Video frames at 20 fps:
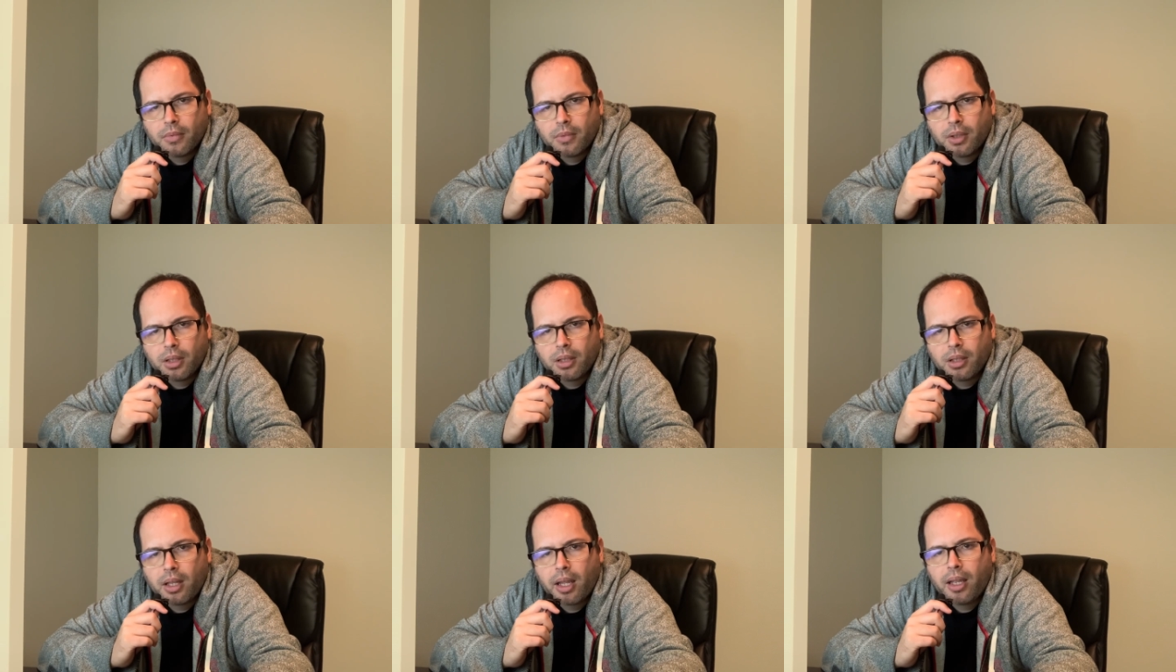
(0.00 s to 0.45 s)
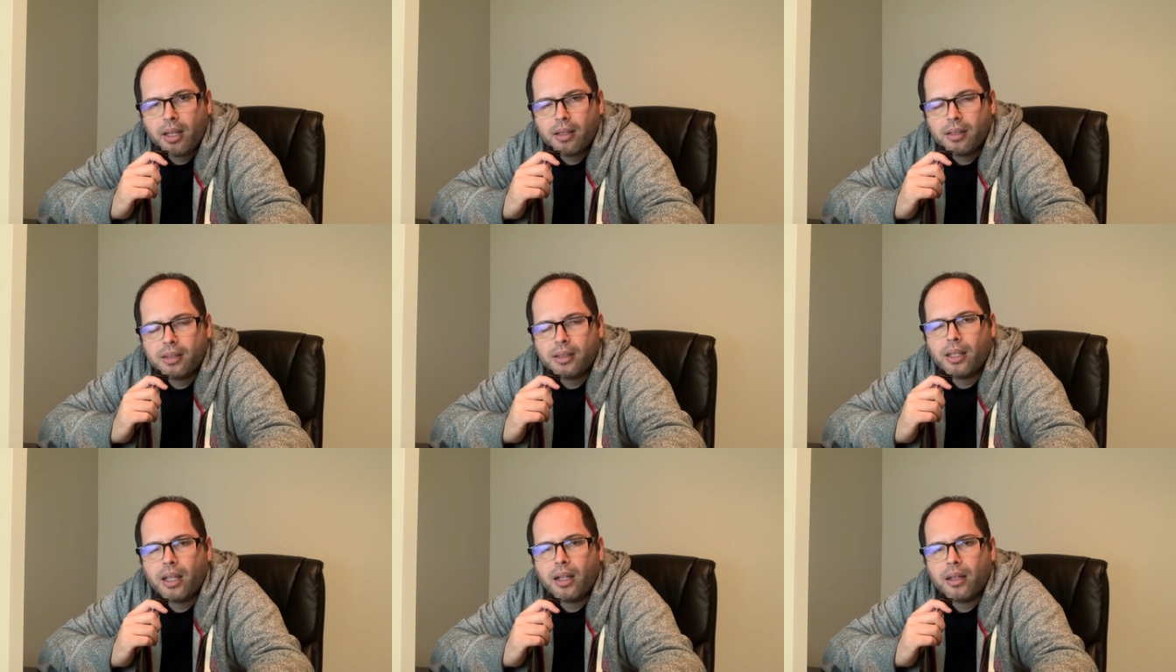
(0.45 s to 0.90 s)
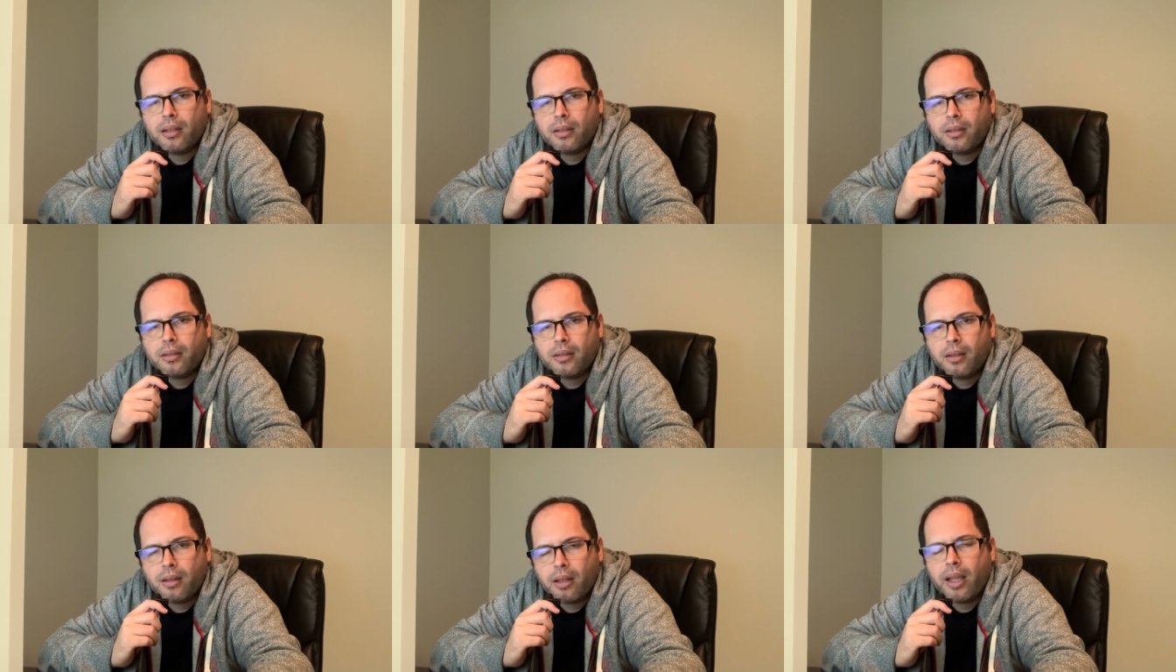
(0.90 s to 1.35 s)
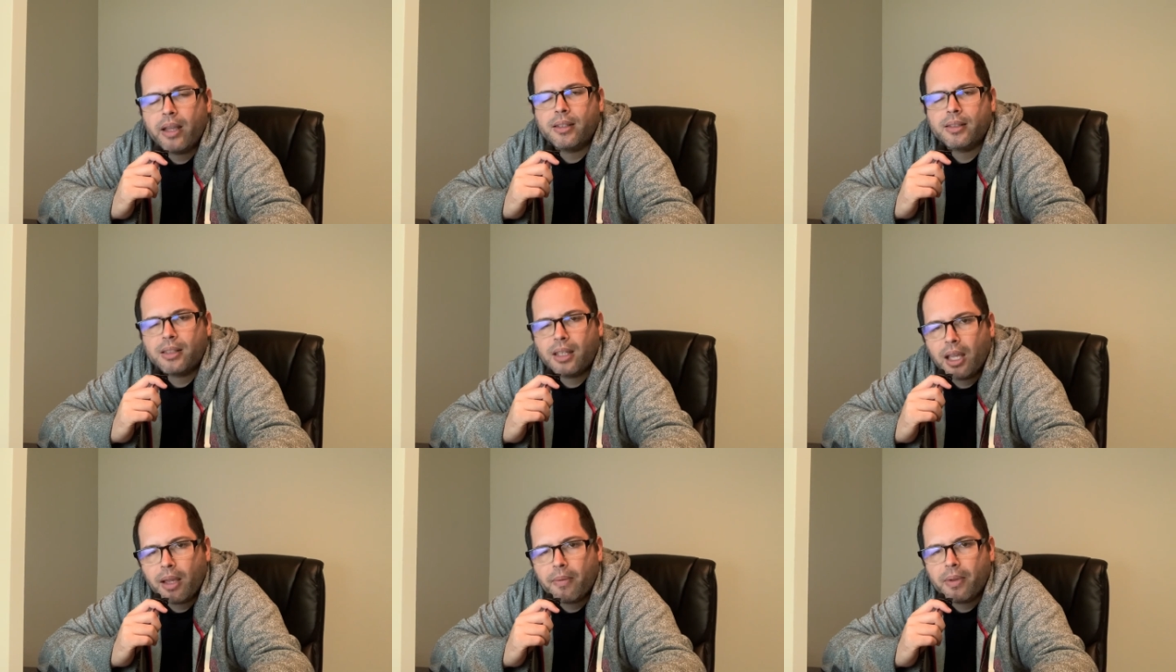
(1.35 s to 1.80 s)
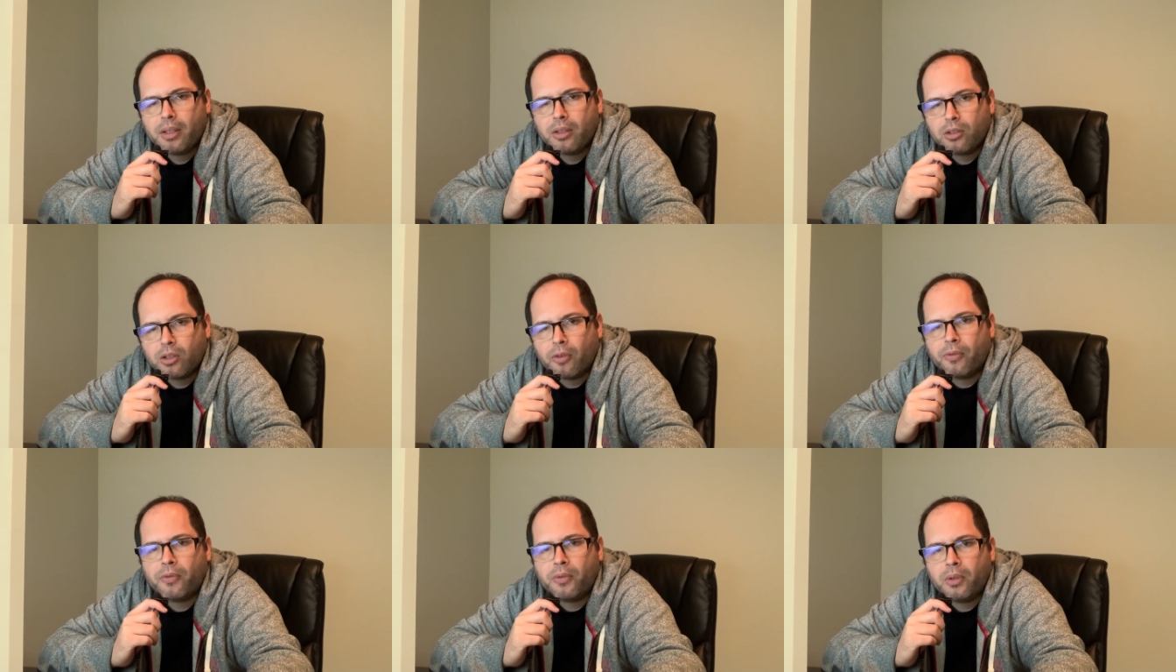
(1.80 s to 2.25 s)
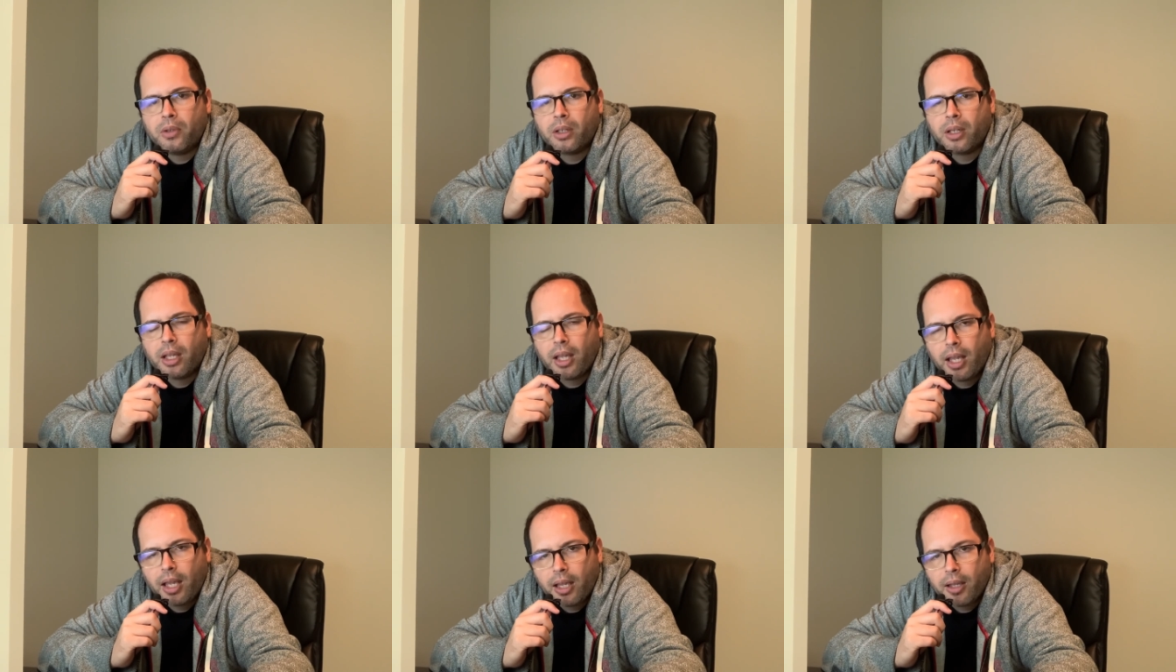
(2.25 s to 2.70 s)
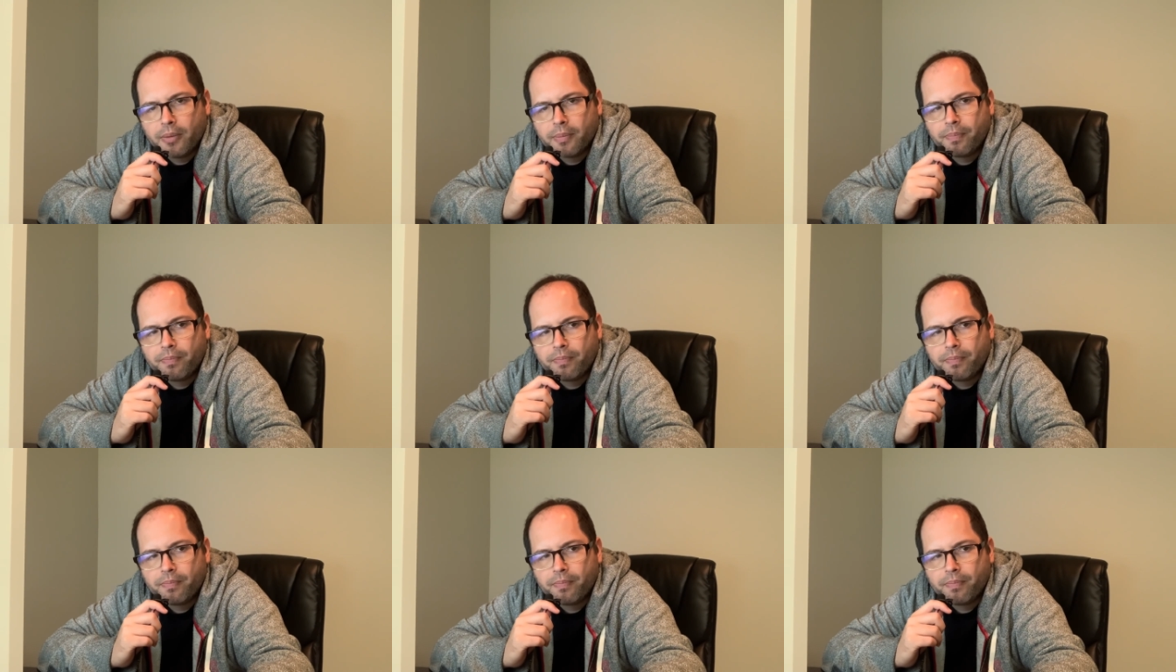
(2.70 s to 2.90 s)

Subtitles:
They sell Thanksgiving tofurkey